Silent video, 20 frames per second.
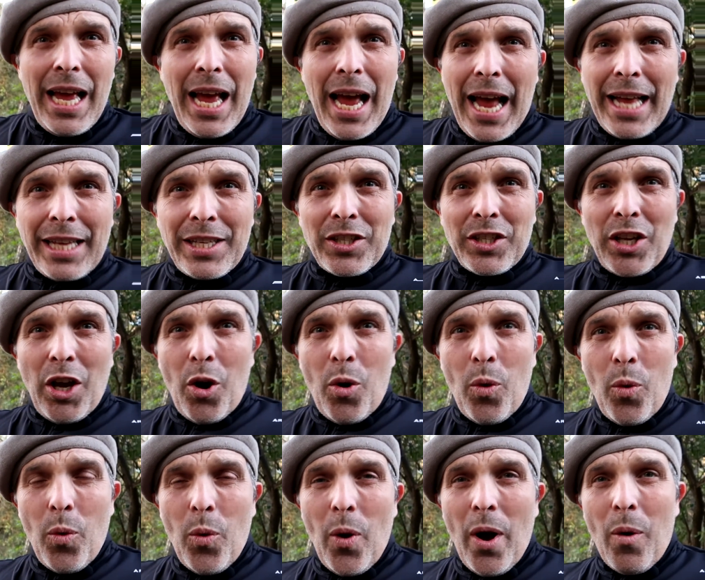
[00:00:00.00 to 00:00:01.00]
And
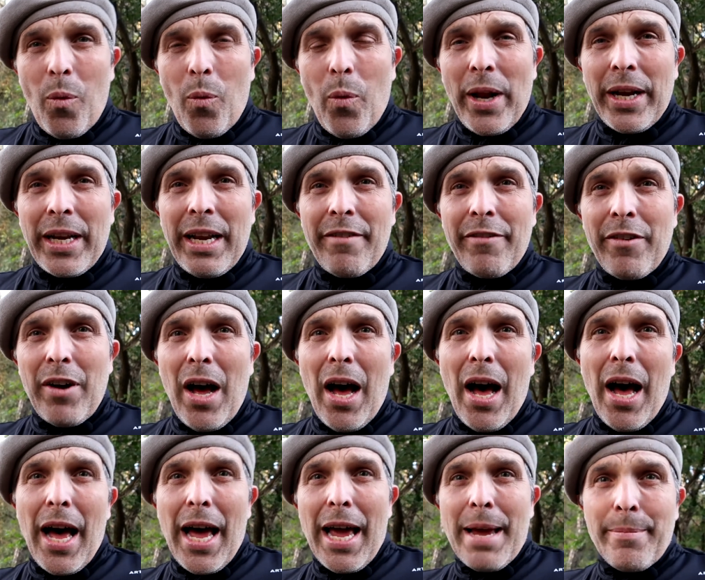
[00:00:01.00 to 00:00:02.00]
so whenever
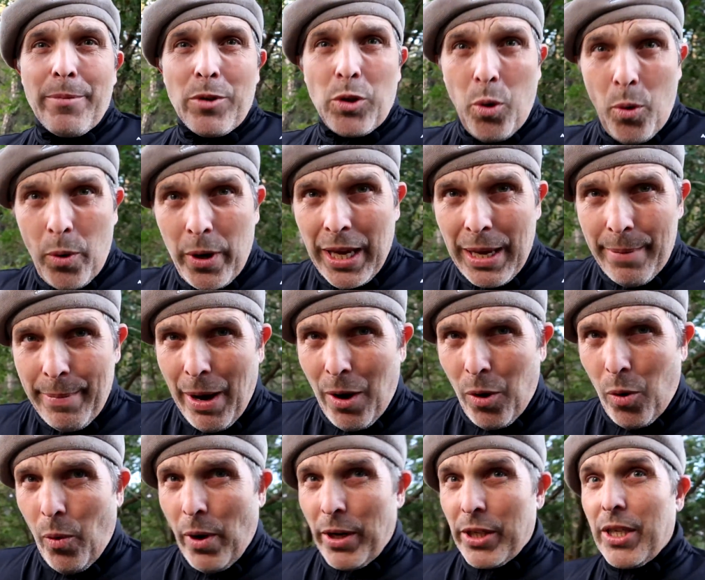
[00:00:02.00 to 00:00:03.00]
I'm talking about
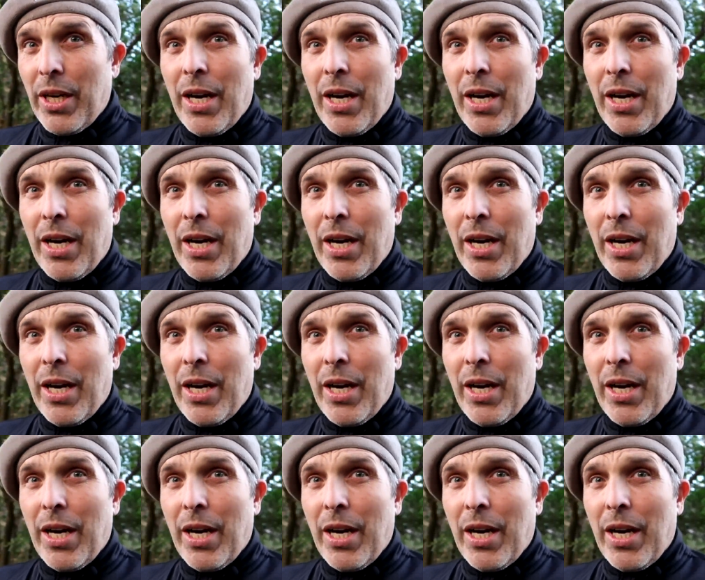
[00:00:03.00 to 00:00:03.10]
gouache,